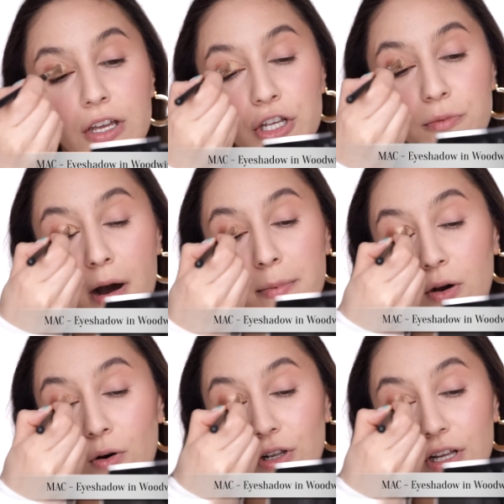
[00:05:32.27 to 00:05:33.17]
You pop it
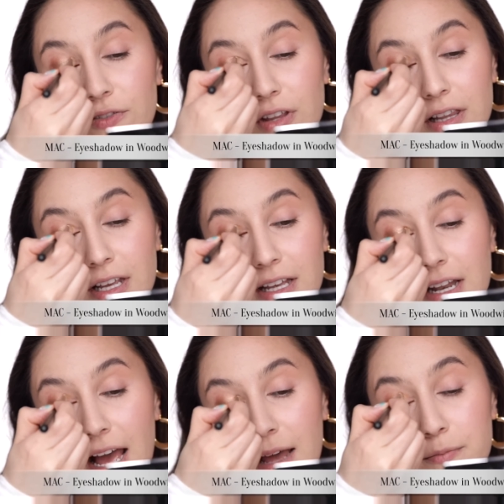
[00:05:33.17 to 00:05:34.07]
all over the lid
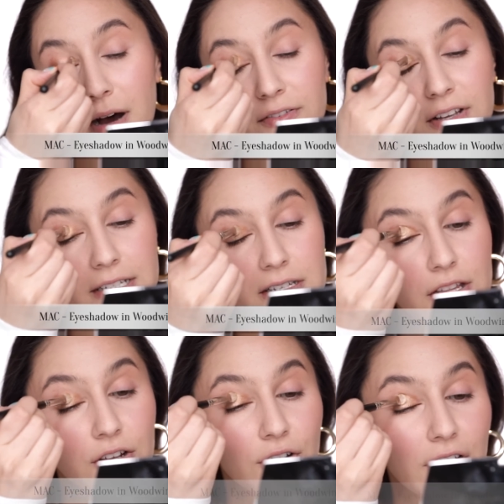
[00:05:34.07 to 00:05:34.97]
and buff it into
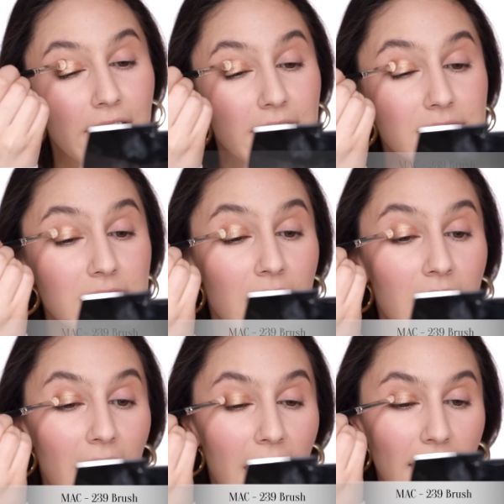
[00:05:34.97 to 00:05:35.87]
the crease
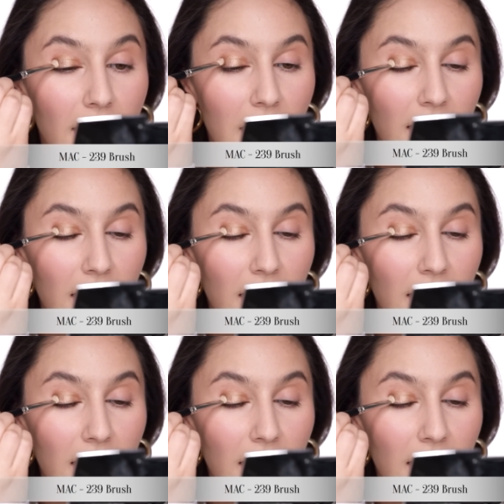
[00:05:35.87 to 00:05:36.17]
and it,